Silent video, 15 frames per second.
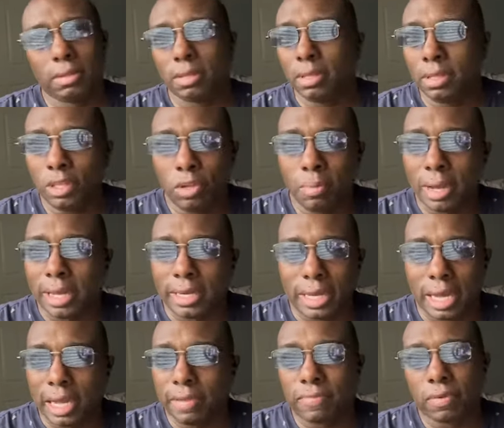you might
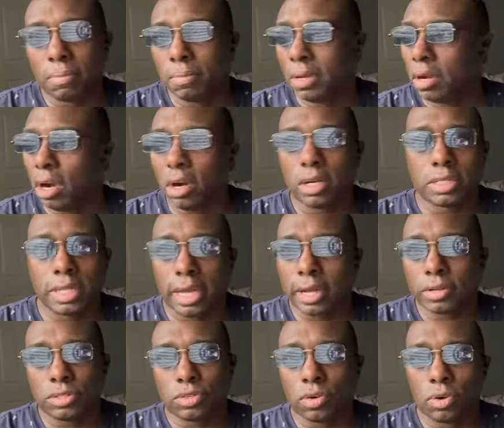die from a heart attack
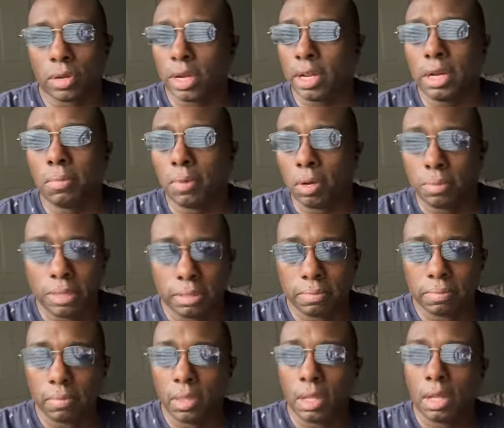or stroke at any moment.
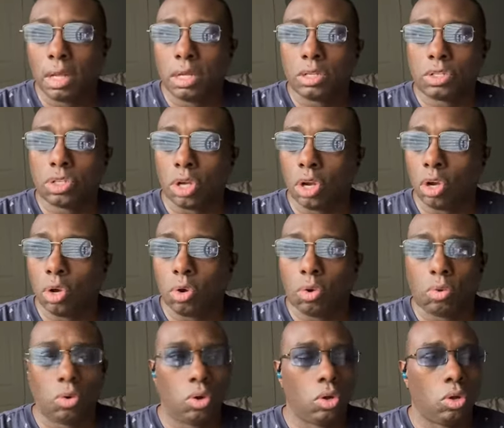
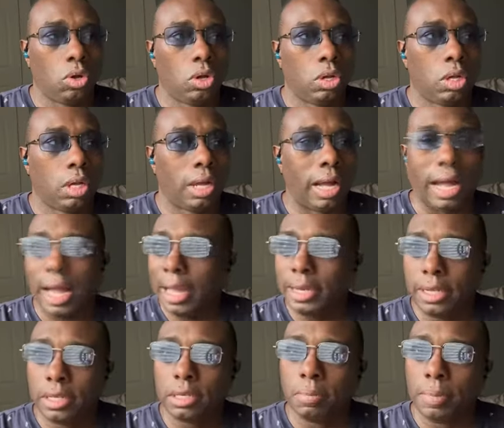So I
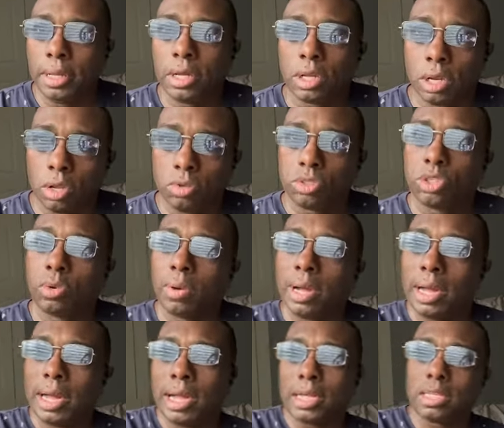need to be close to a
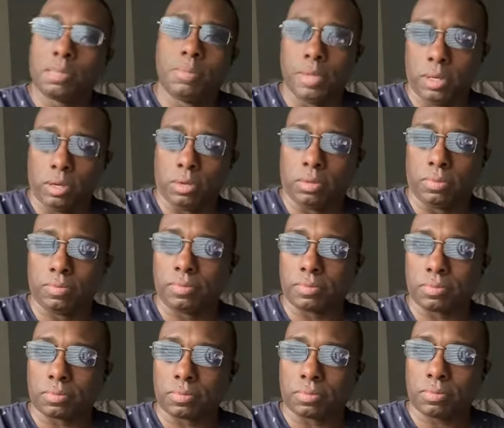hospital.
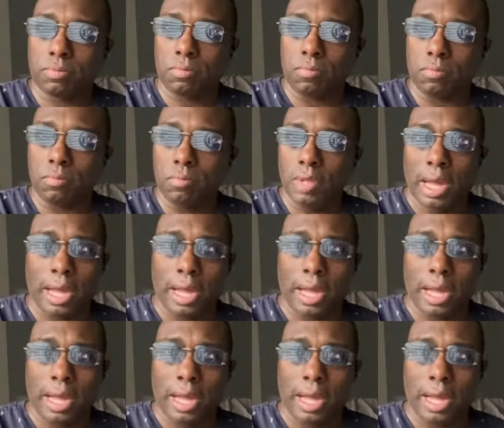I